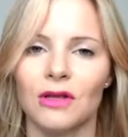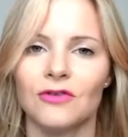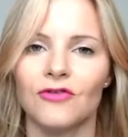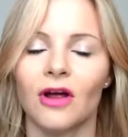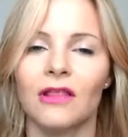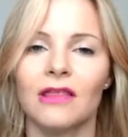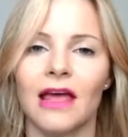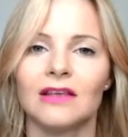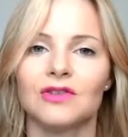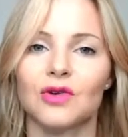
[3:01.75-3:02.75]
Nidra
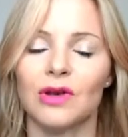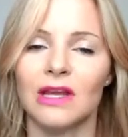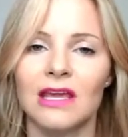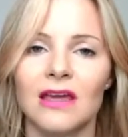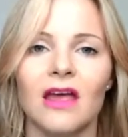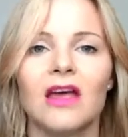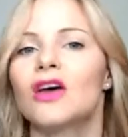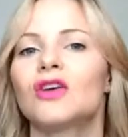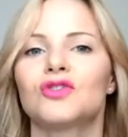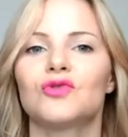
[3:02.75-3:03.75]
that is unique
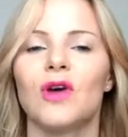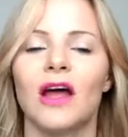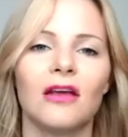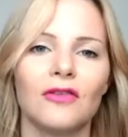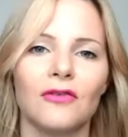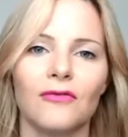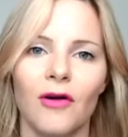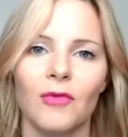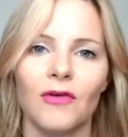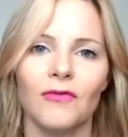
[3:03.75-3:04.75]
to any other
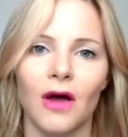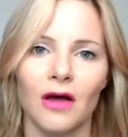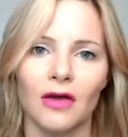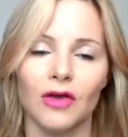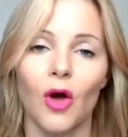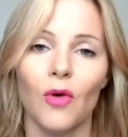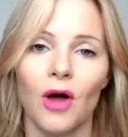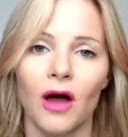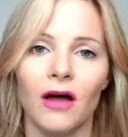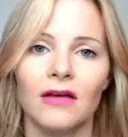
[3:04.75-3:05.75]
form of
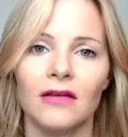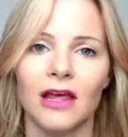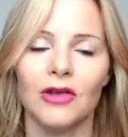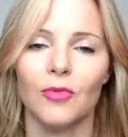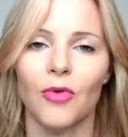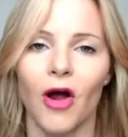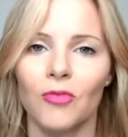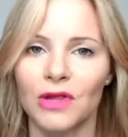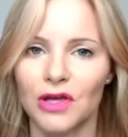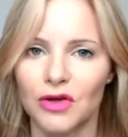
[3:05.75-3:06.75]
yoga that you're
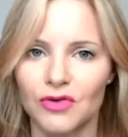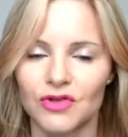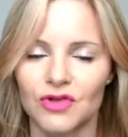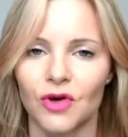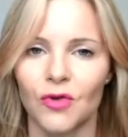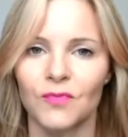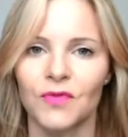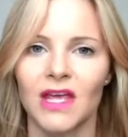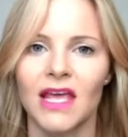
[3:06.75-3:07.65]
probably used to.